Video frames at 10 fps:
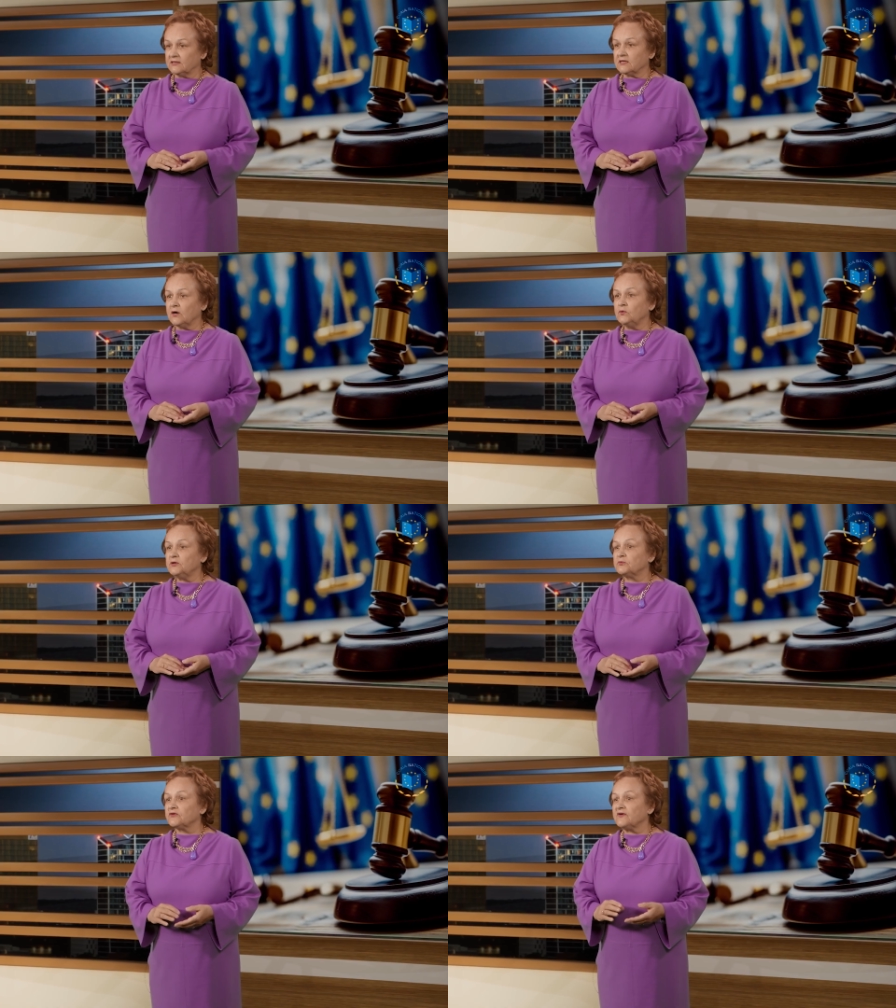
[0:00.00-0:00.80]
and
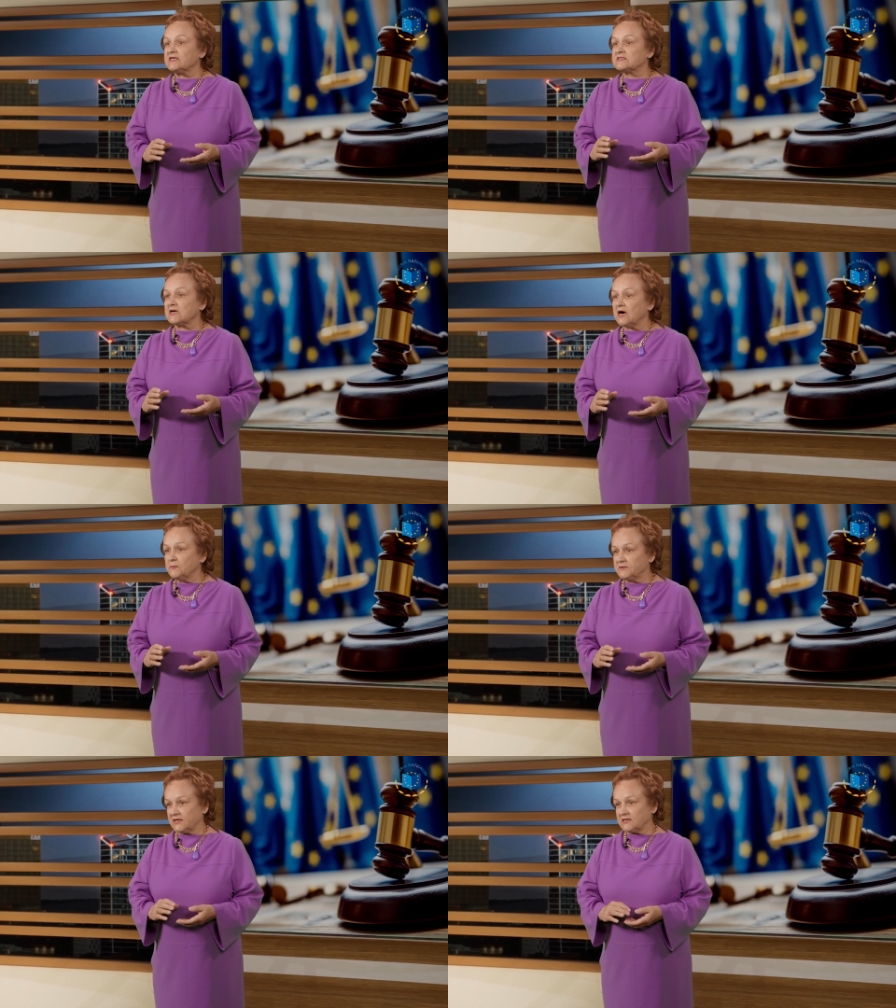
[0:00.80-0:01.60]
only provides
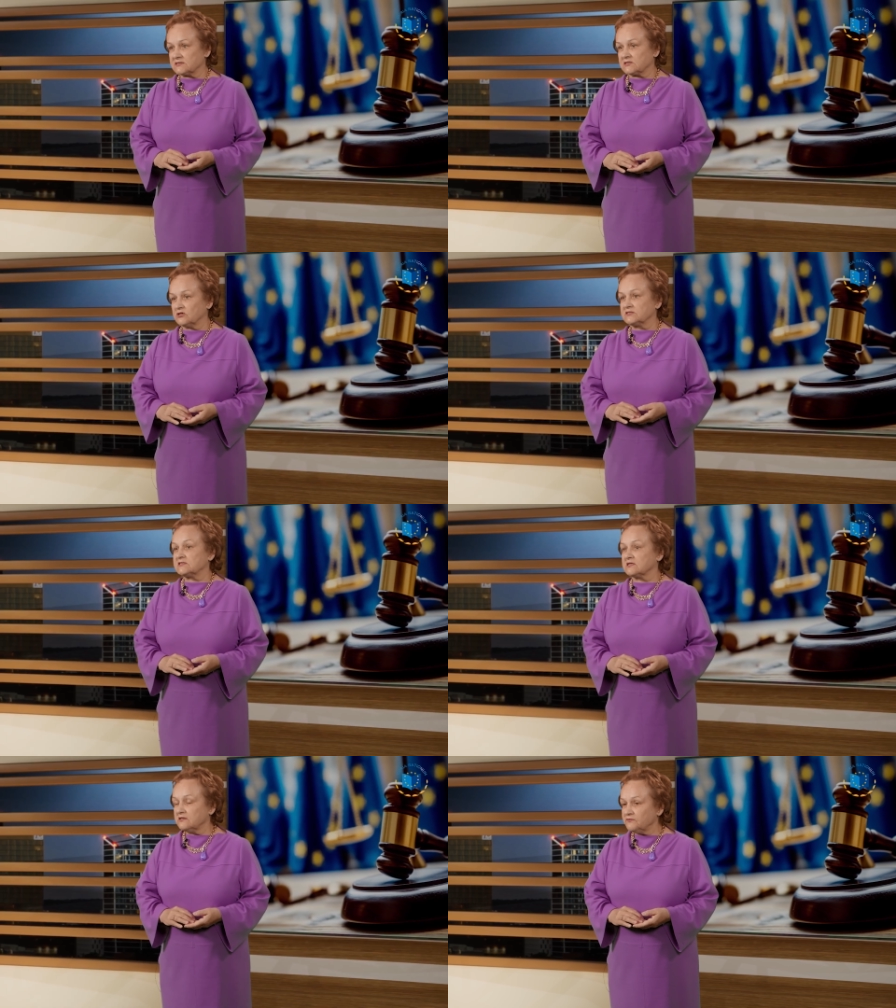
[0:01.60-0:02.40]
updates on
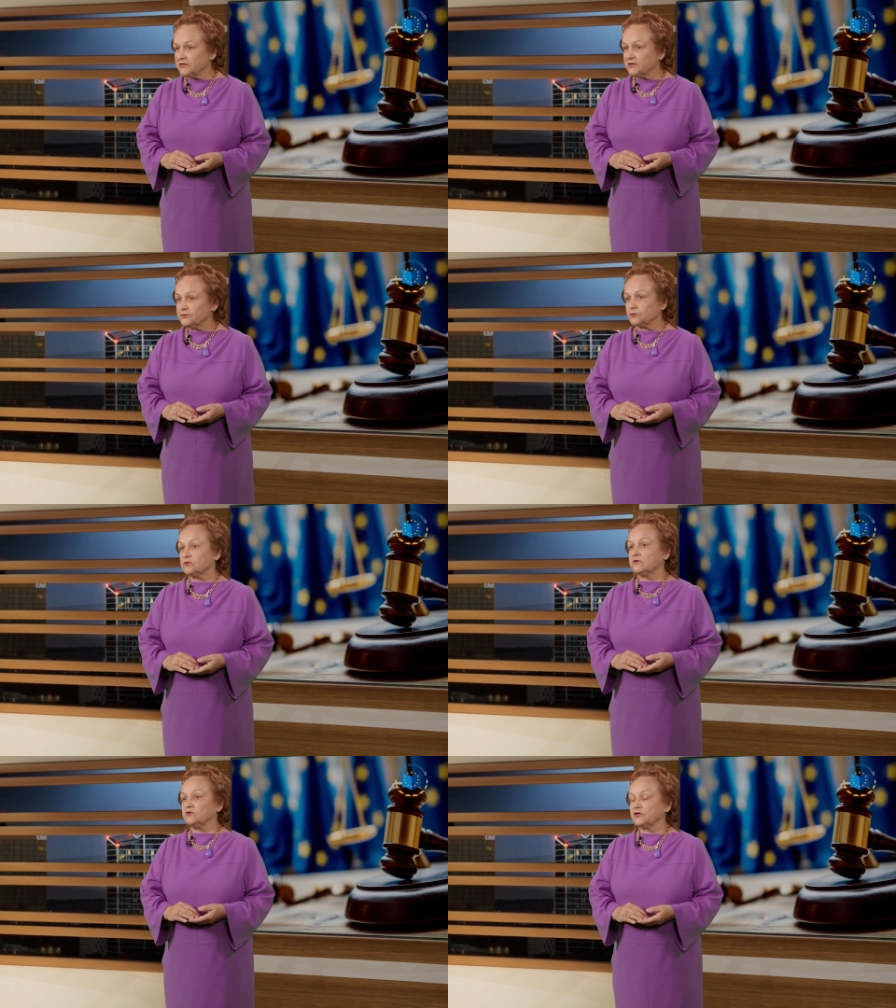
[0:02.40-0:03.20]
significant
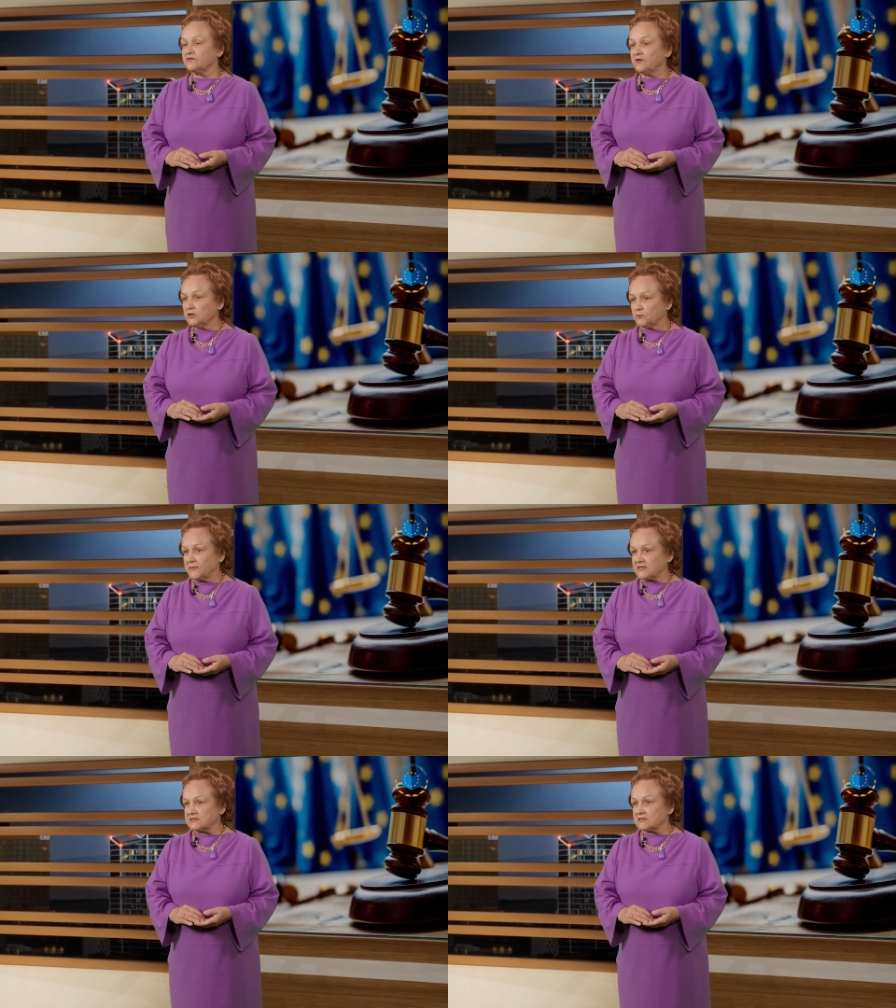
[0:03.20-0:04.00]
rule of law
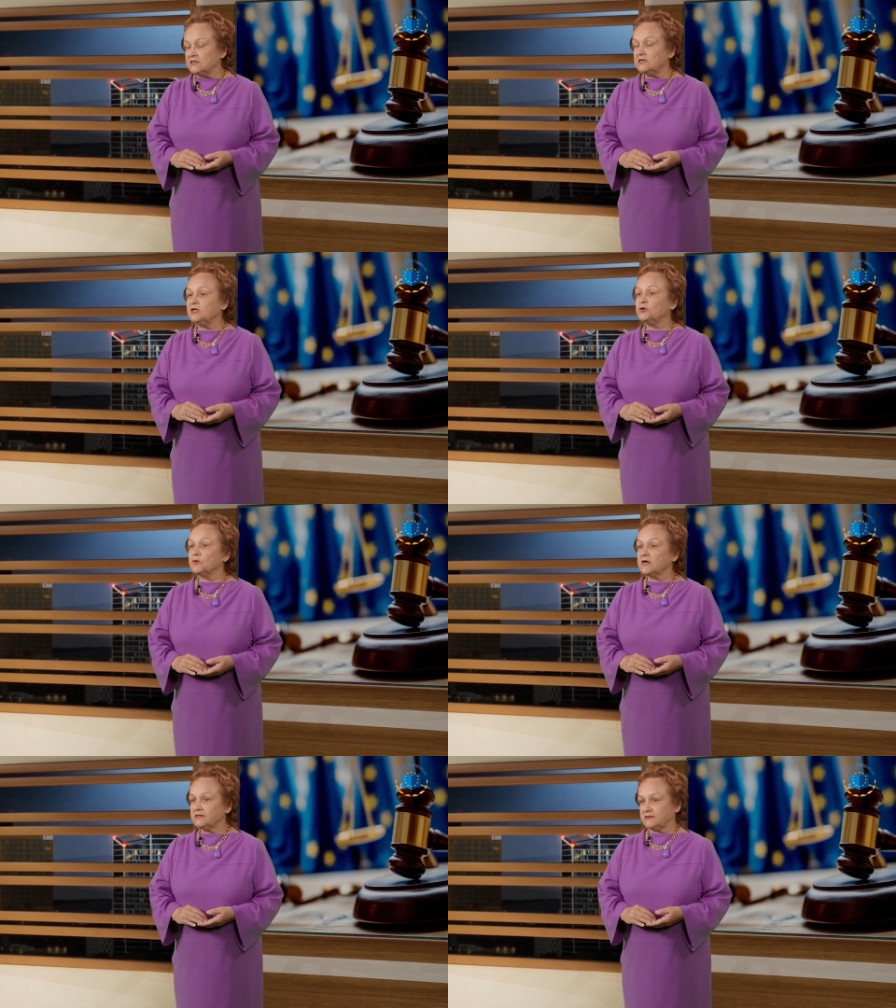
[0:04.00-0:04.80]
developments in
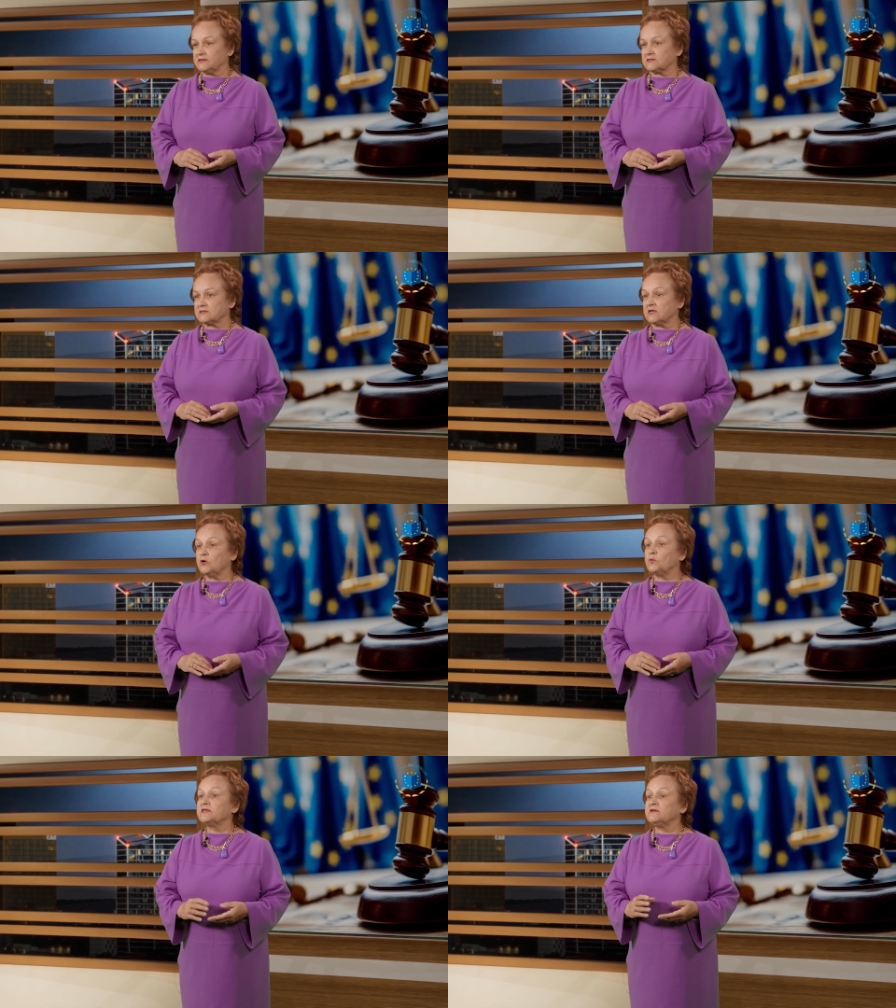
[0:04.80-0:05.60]
EU countries
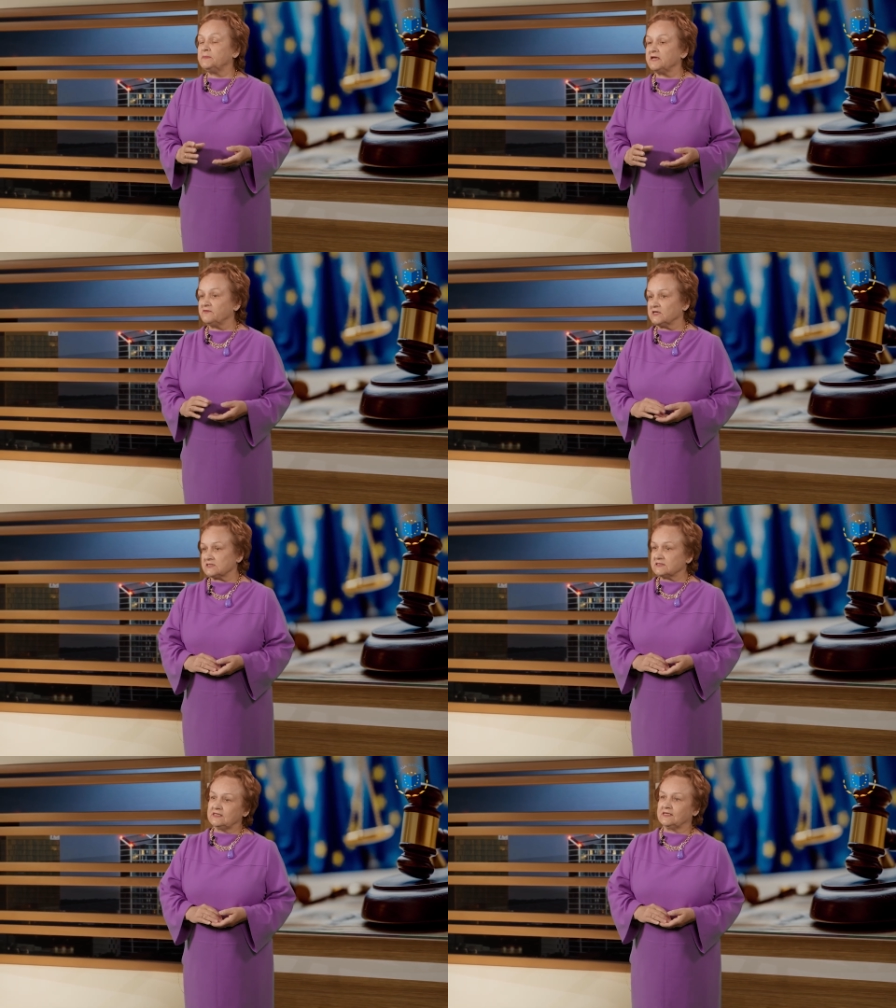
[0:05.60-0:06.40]
over the
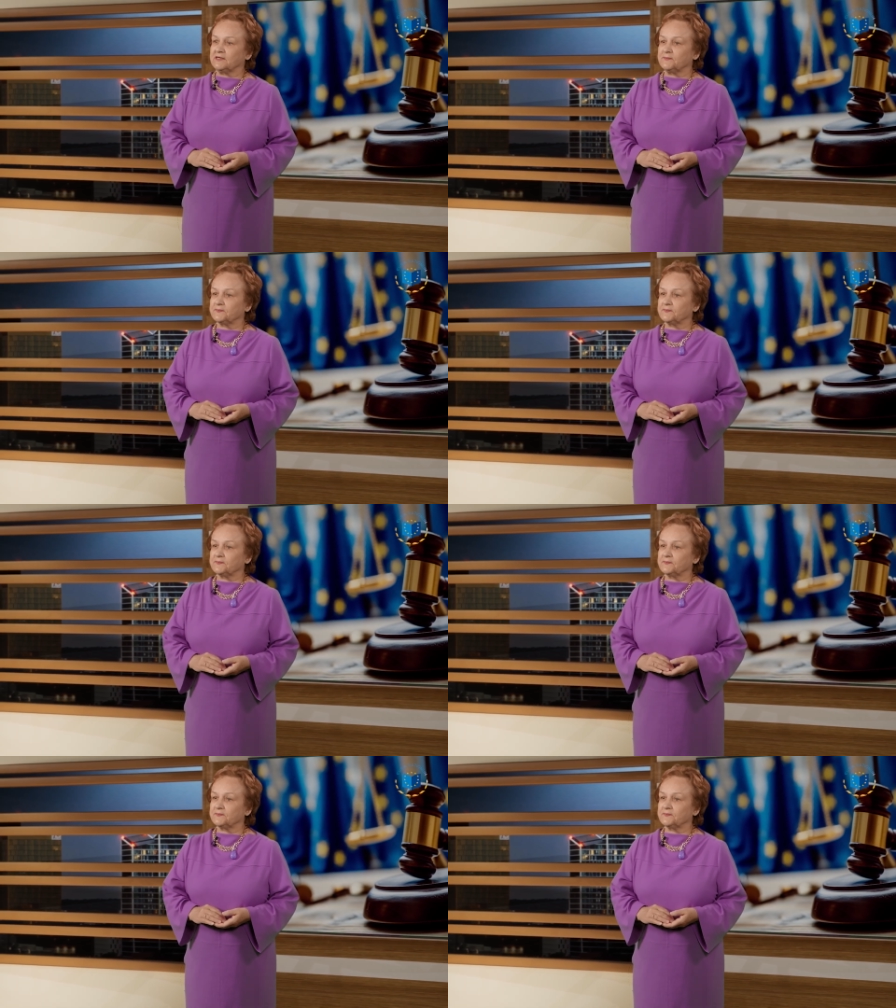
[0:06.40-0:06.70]
previous year.